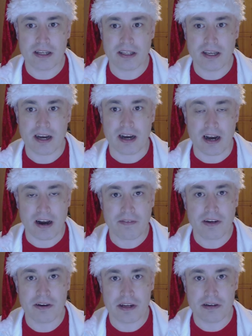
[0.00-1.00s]
yeah, have
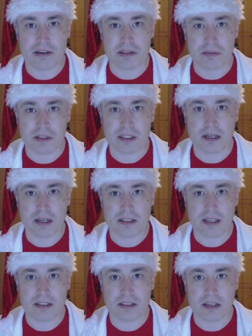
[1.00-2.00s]
a great Christmas,
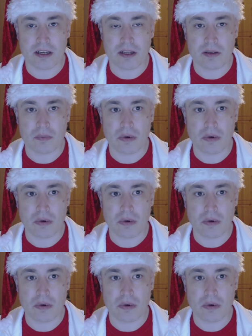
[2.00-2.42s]
guys, and